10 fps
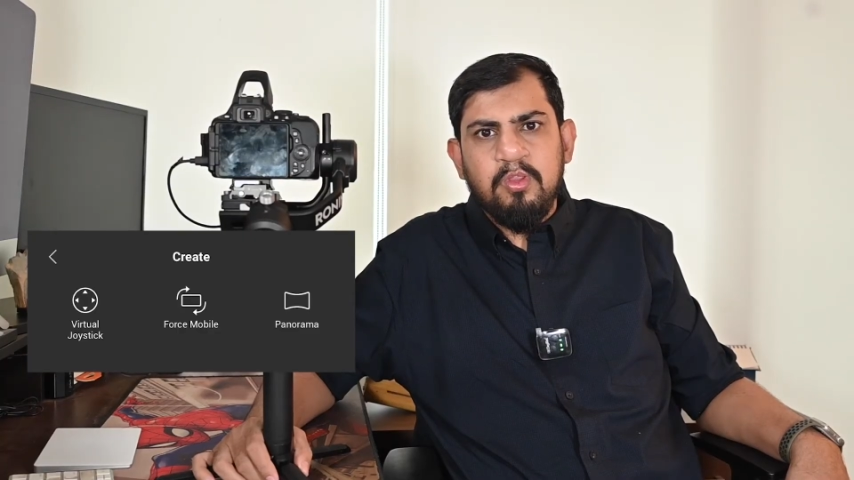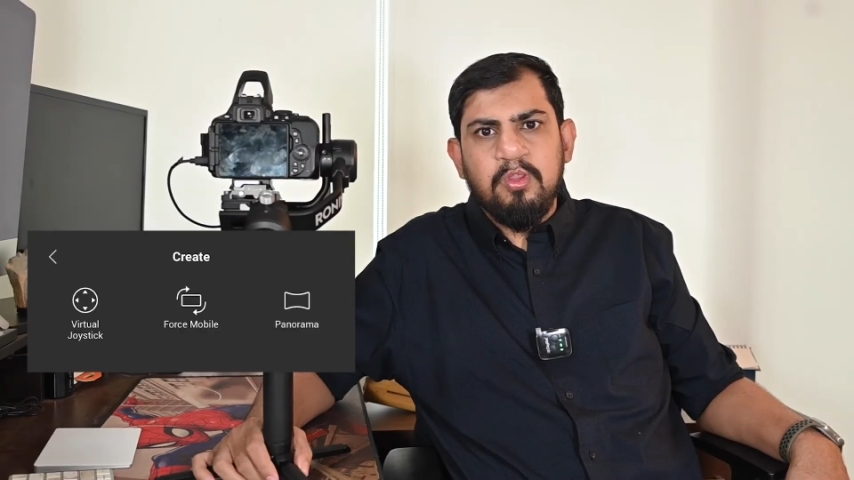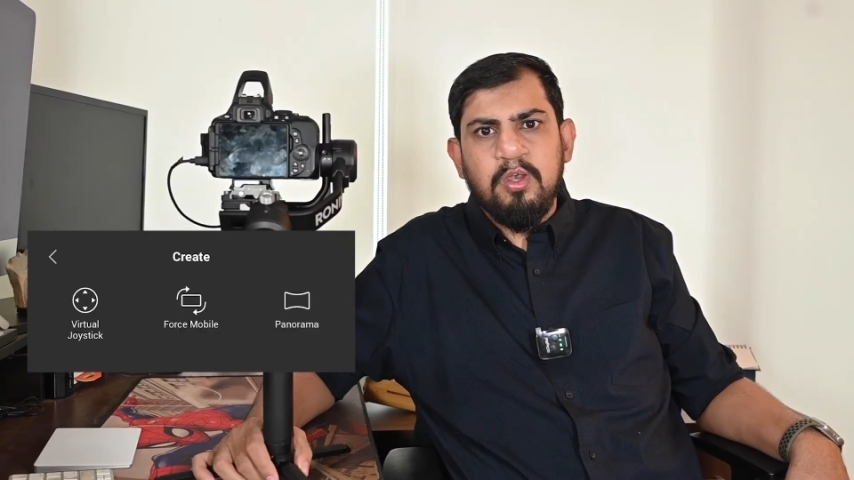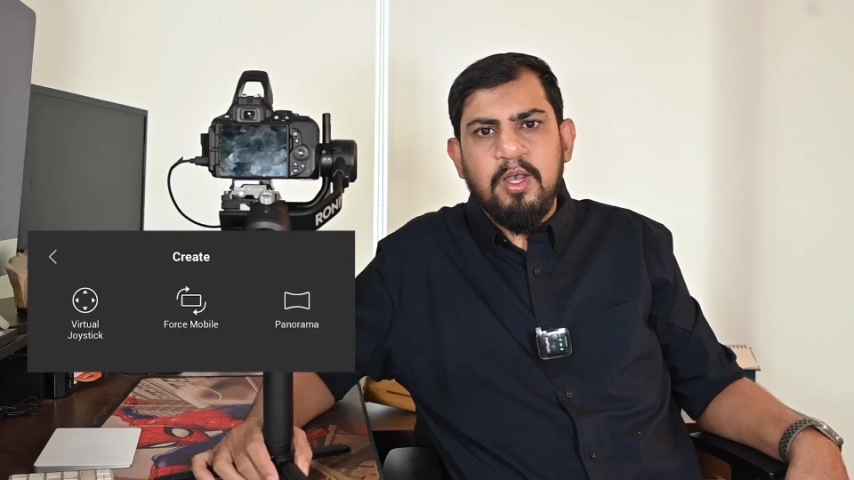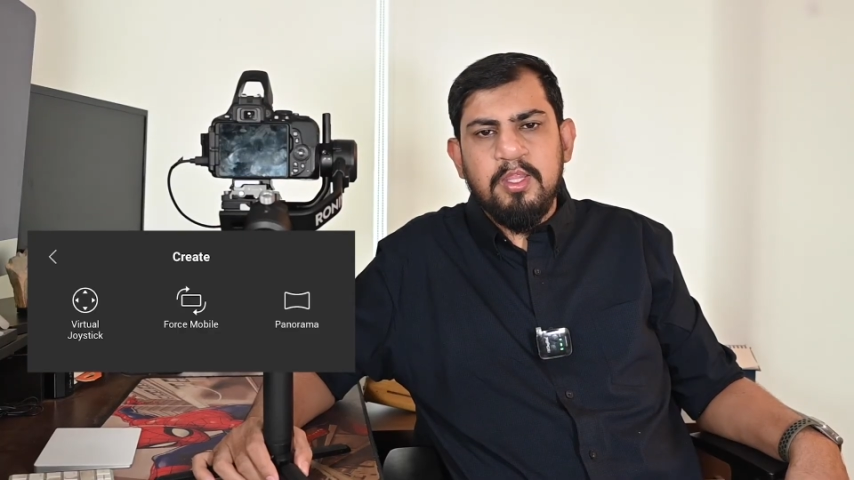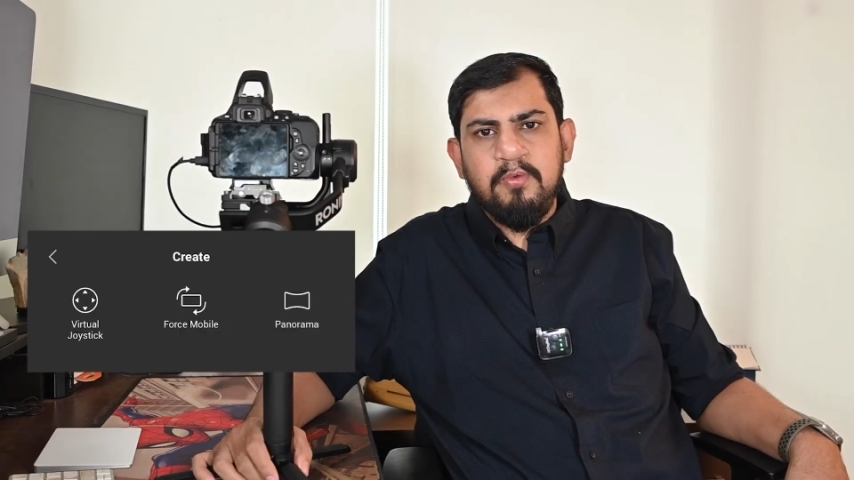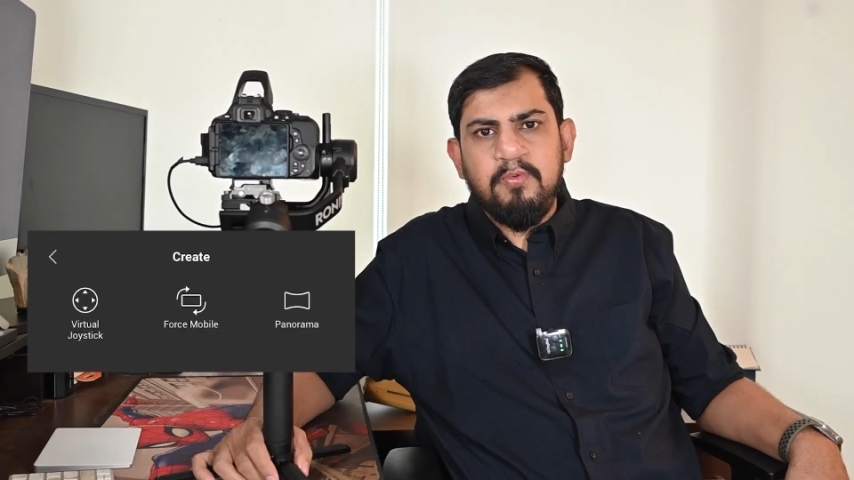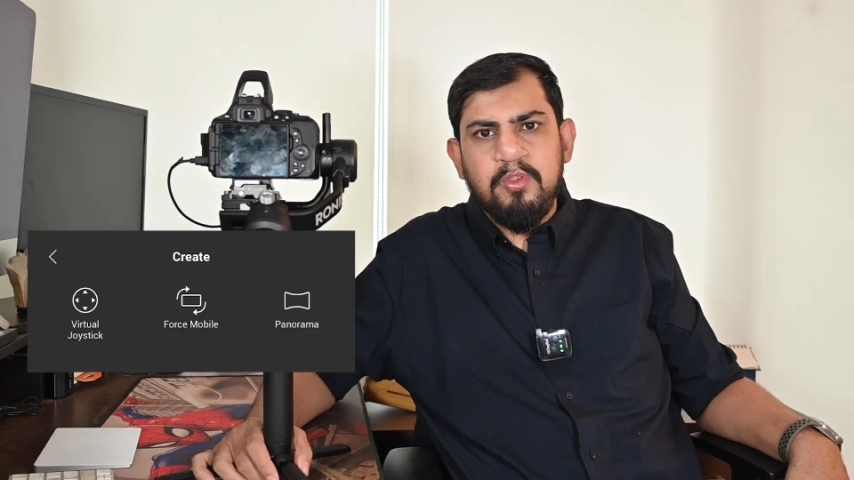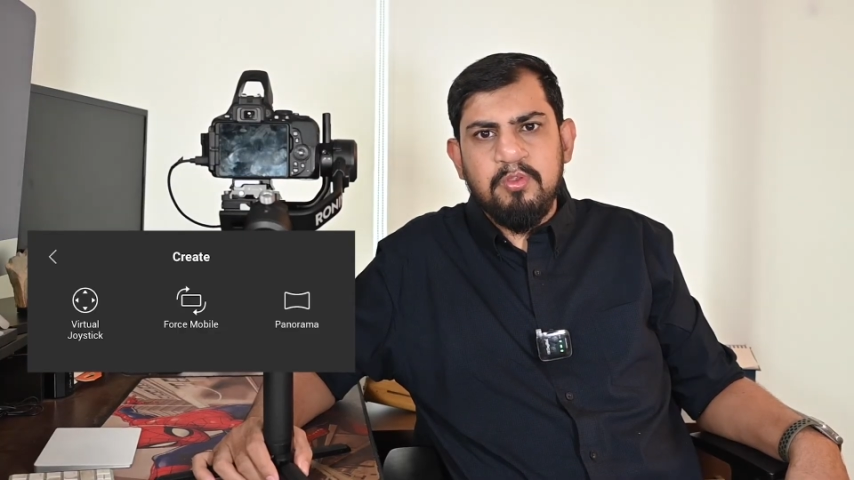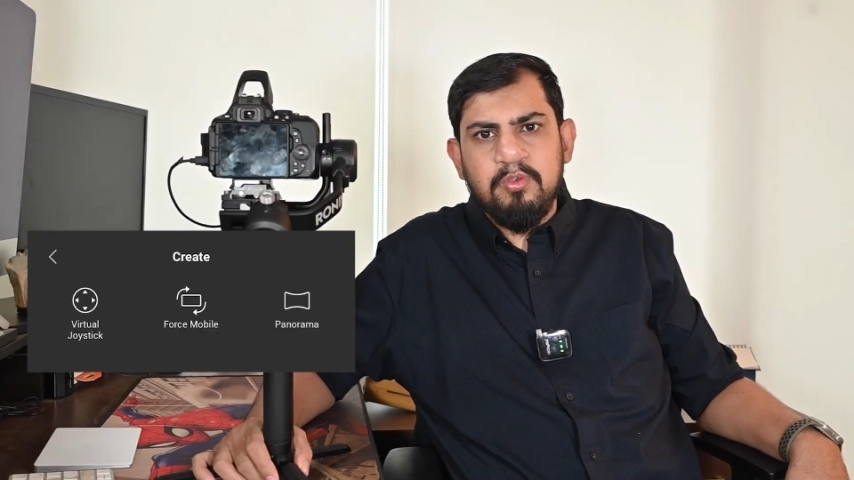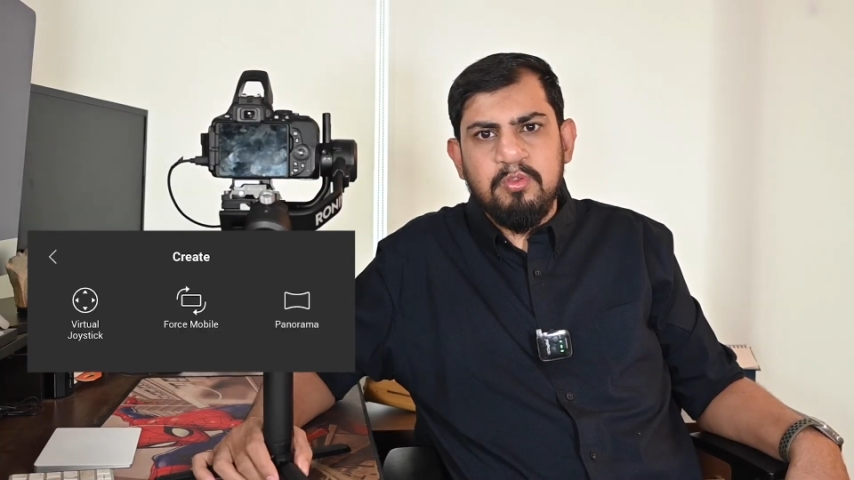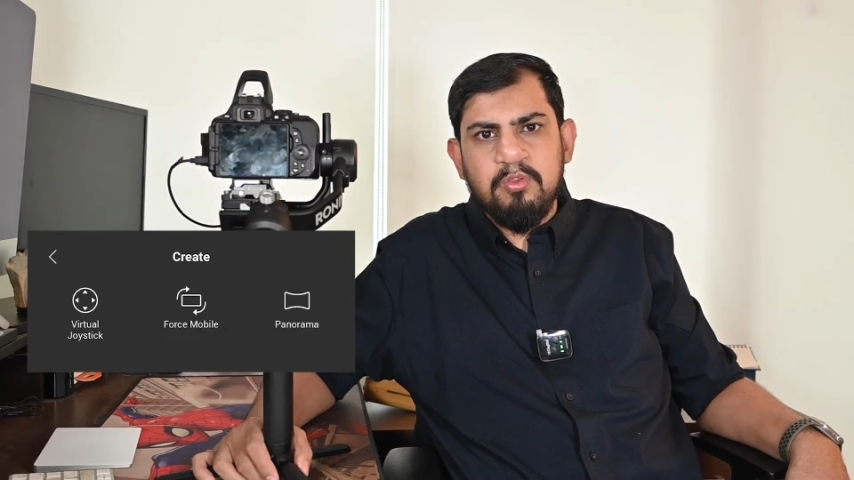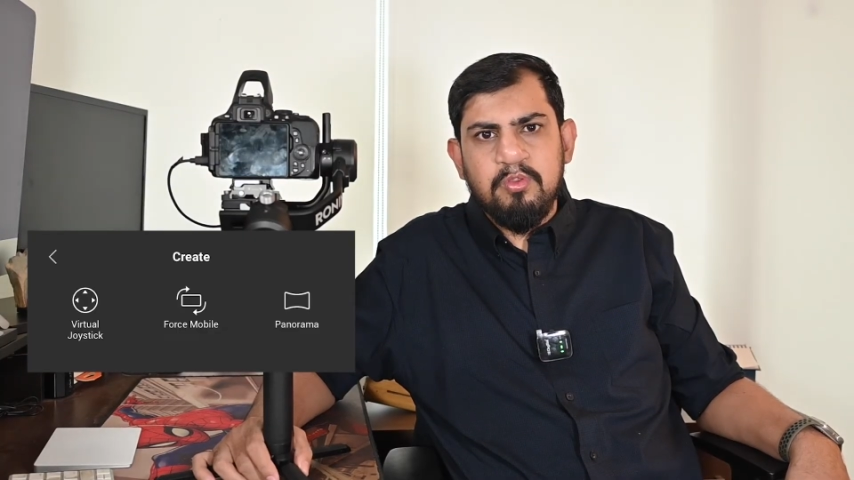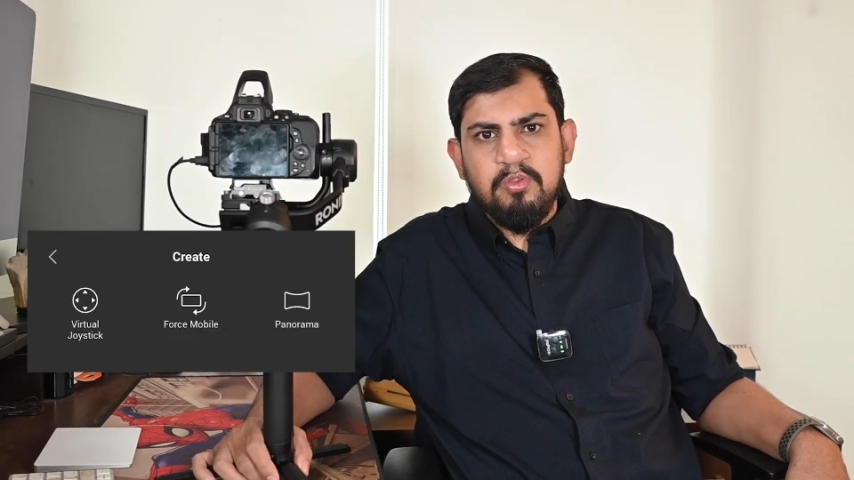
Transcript: the other features